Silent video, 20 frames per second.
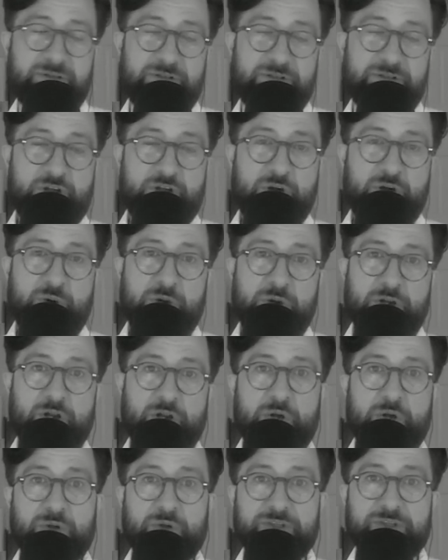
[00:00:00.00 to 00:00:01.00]
know a
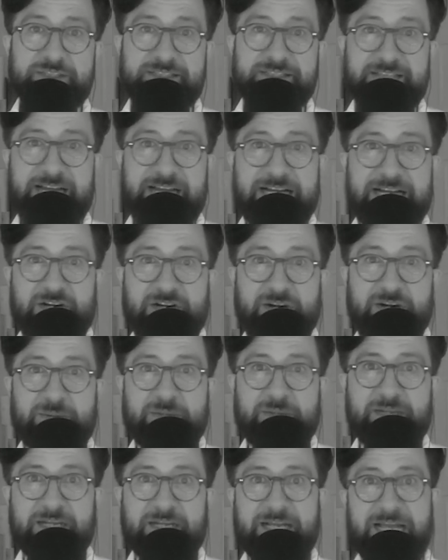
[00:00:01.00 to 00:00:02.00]
local designer and
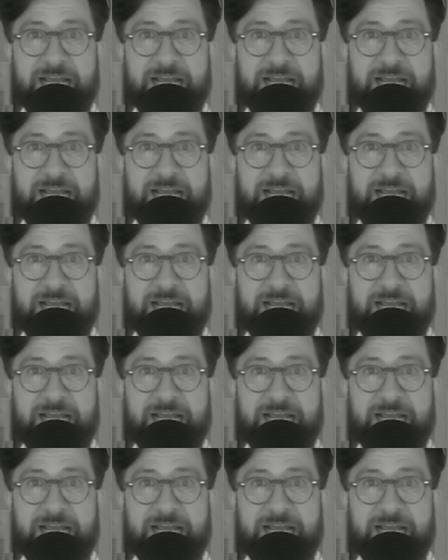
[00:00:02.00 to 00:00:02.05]
be like,